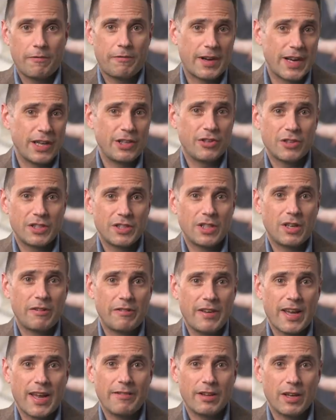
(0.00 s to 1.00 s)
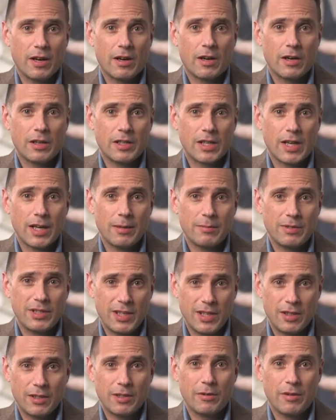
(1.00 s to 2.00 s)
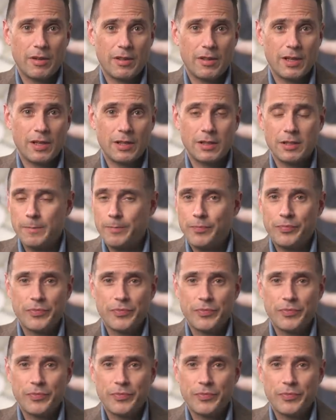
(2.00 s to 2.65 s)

find yourself having a hard time saying no to things.